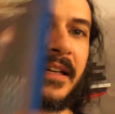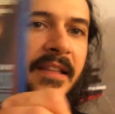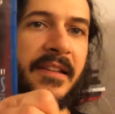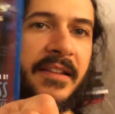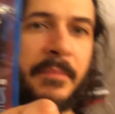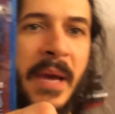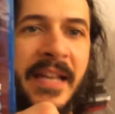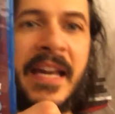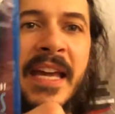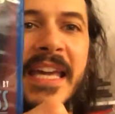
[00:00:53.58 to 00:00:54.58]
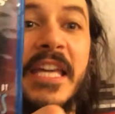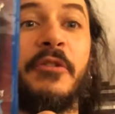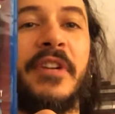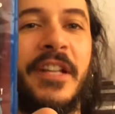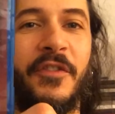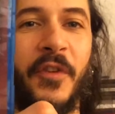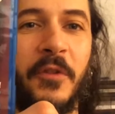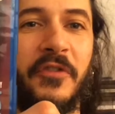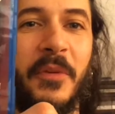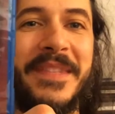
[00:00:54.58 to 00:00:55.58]
this is the back. Here it is,
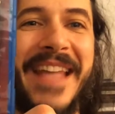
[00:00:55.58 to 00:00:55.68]
folks, from